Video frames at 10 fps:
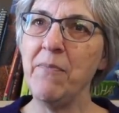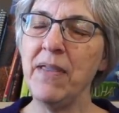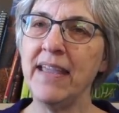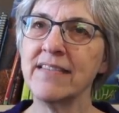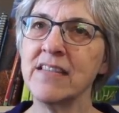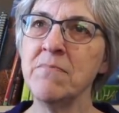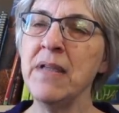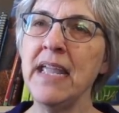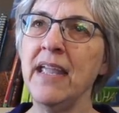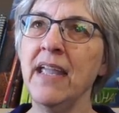Because to
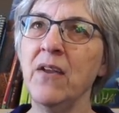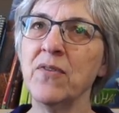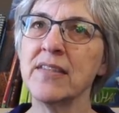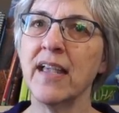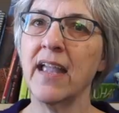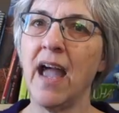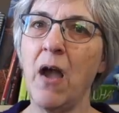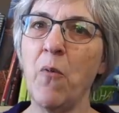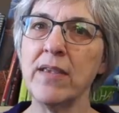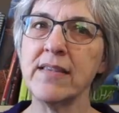me, it was like
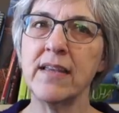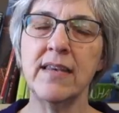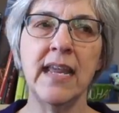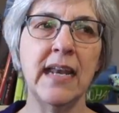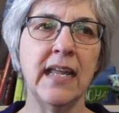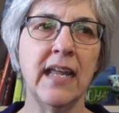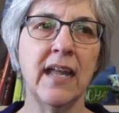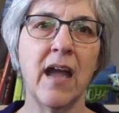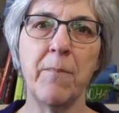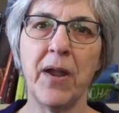I wasn't
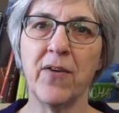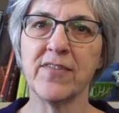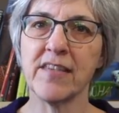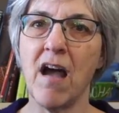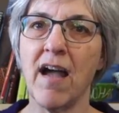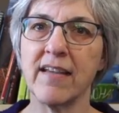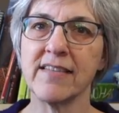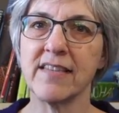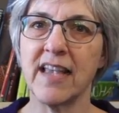knitting a pair of socks